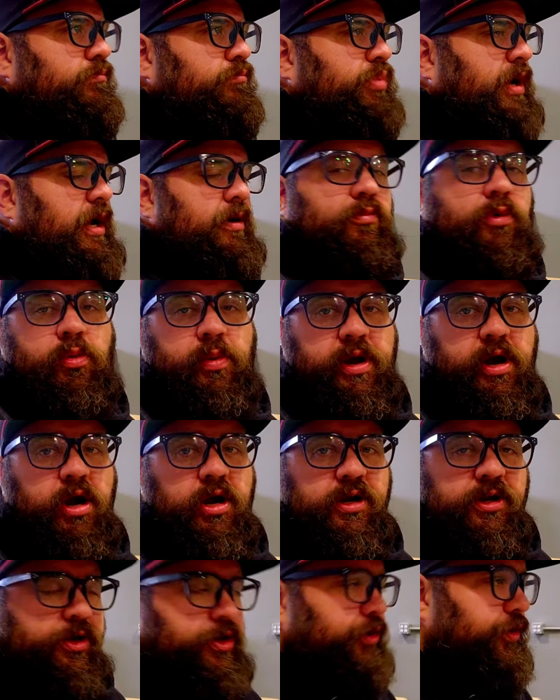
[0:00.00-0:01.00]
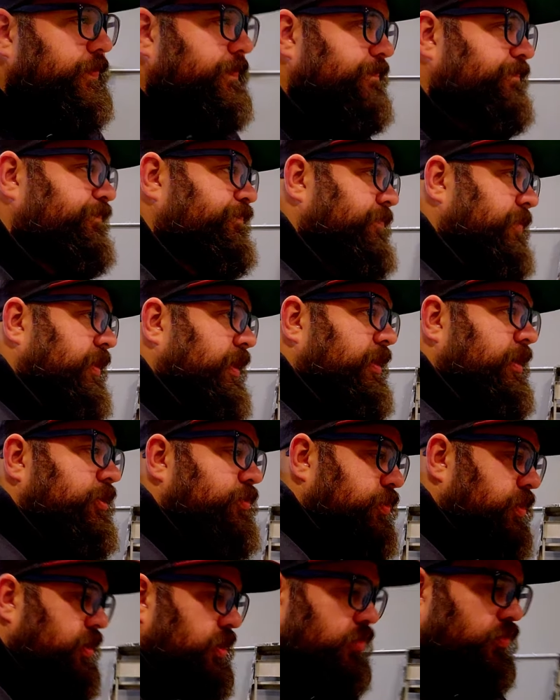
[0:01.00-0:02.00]
But what we are going to do is
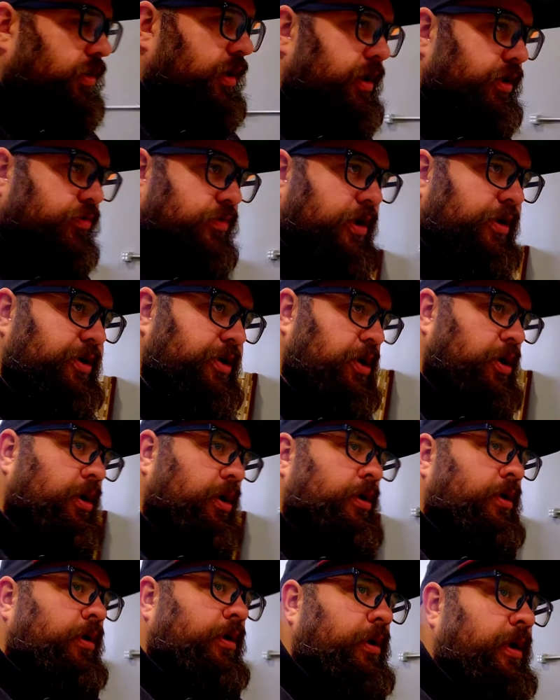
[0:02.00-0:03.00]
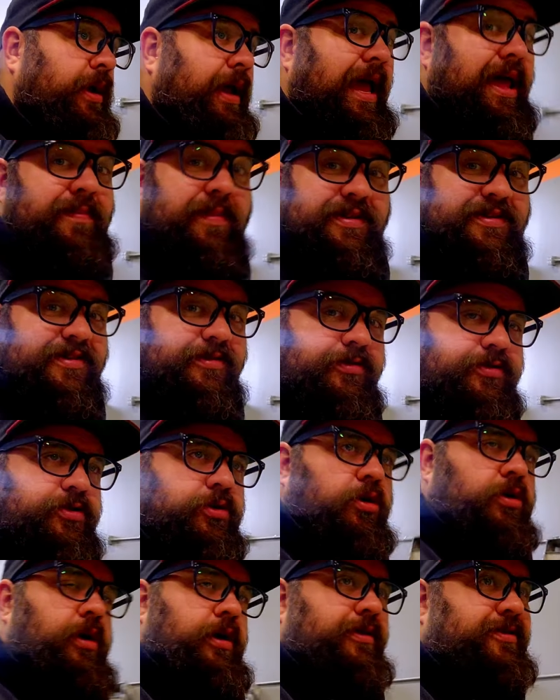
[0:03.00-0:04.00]
we're going to run to Red Deer, Edmonton,
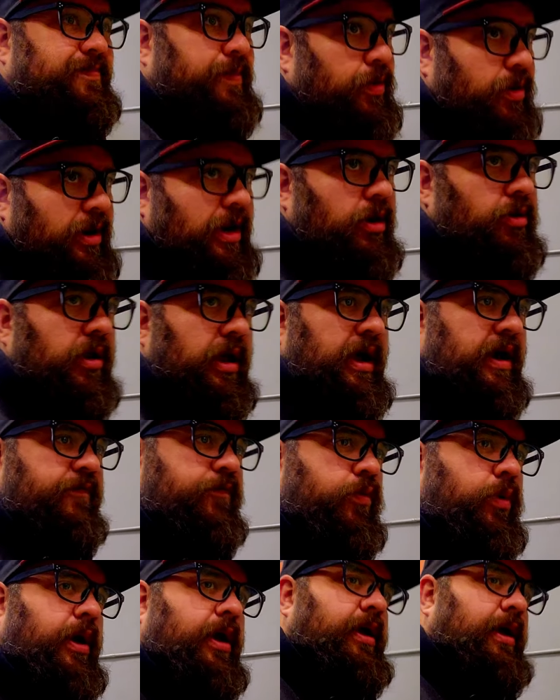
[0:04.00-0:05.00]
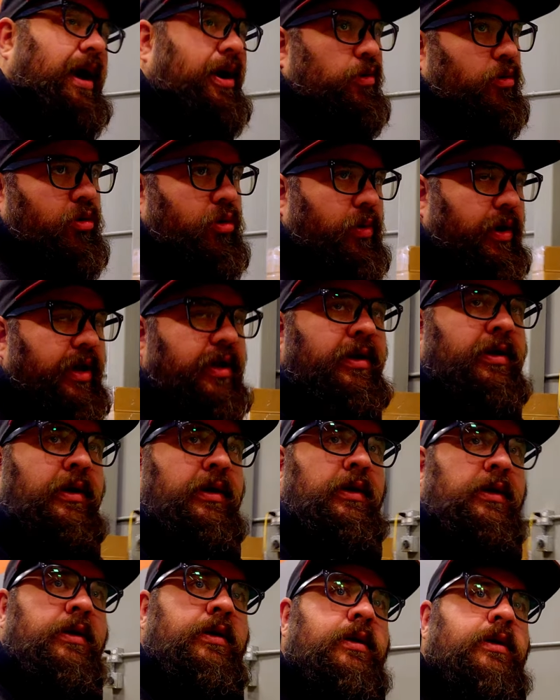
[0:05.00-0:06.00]
sorry. It's about an hour and a half away, hour away.
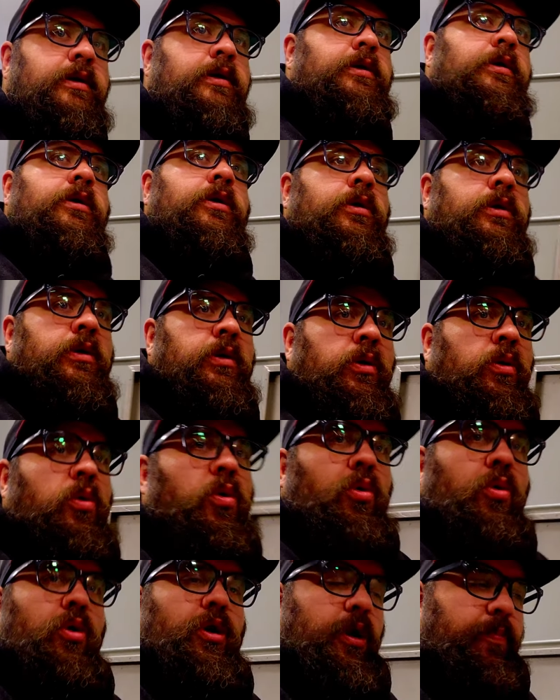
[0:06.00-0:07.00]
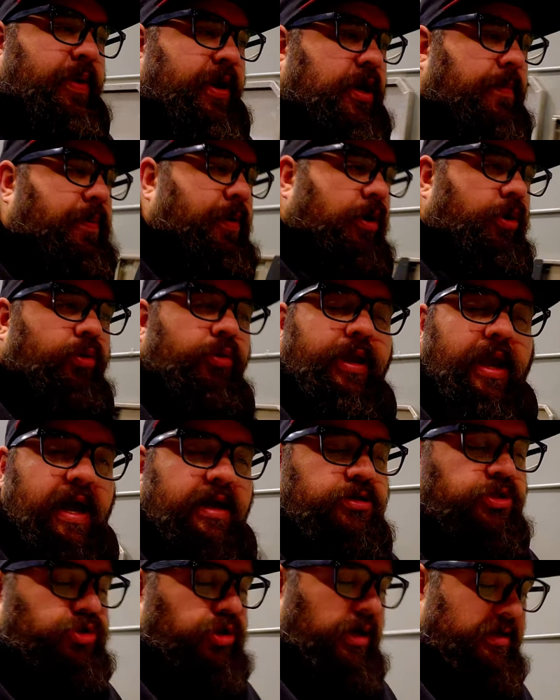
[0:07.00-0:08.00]
We're going to pick up our new
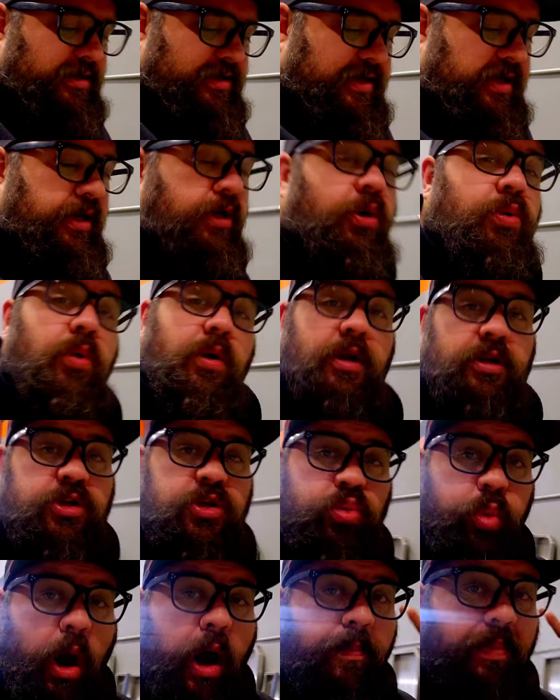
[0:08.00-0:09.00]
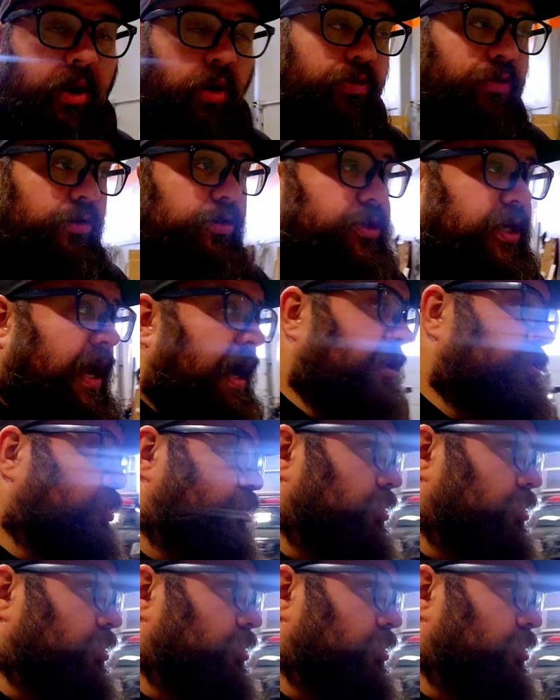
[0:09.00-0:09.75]
gas struts. We're going to swap out those gas